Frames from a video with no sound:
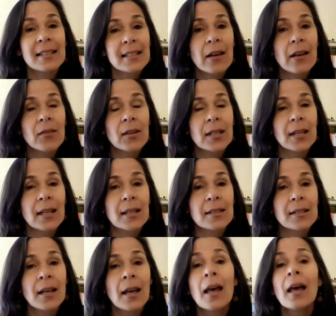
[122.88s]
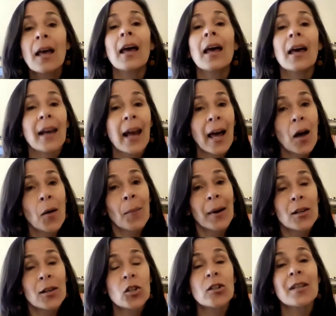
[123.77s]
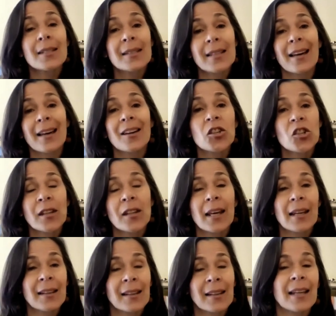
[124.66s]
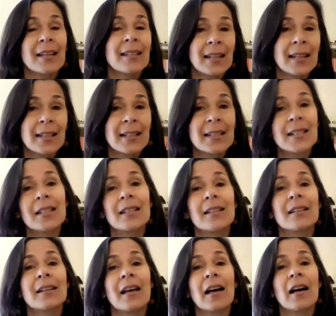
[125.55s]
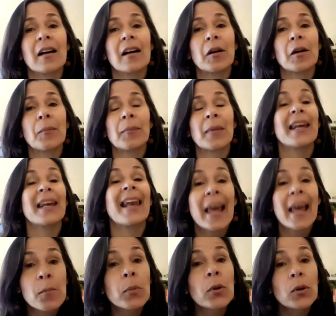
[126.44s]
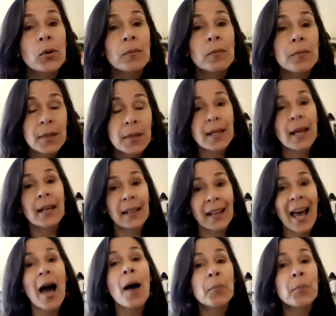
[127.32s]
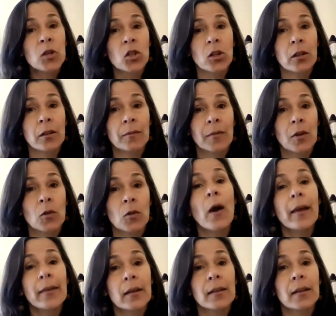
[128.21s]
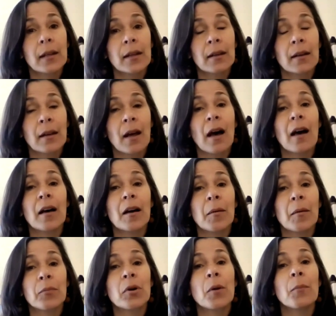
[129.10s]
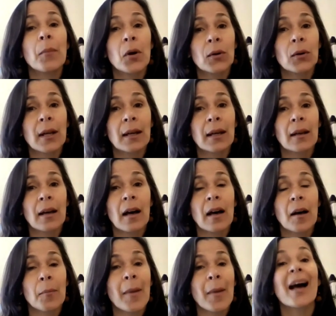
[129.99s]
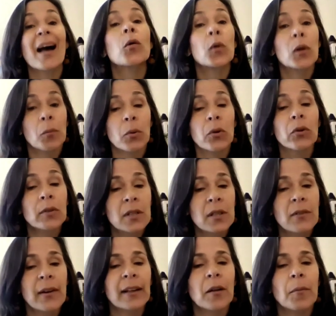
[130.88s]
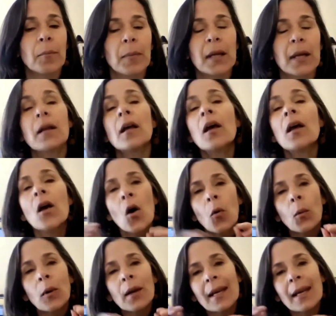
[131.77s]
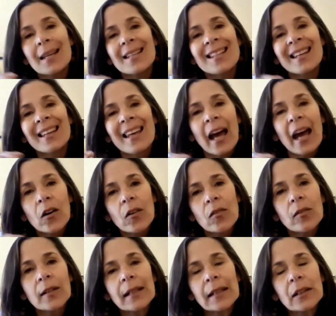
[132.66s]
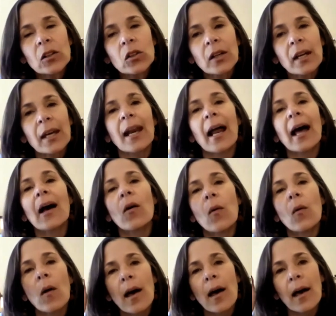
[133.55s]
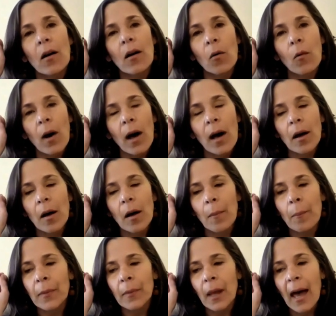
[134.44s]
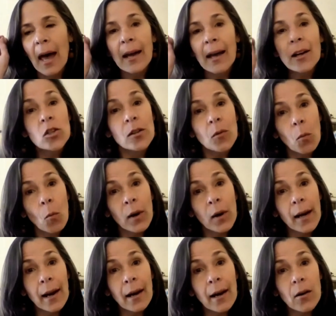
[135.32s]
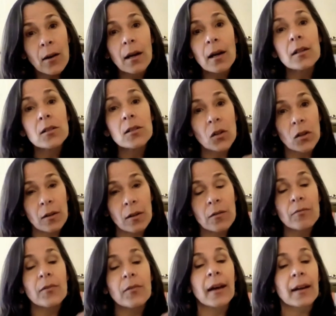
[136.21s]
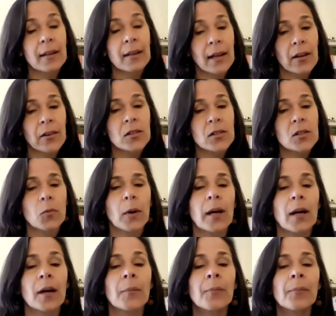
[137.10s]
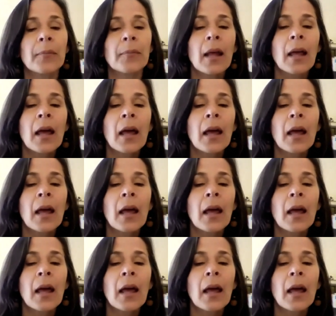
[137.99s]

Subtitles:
and 70s, and how much this actually, they tended to enable state capture rather than promoting equitable development. We need to carefully look at how action in one area is going to affect elsewhere.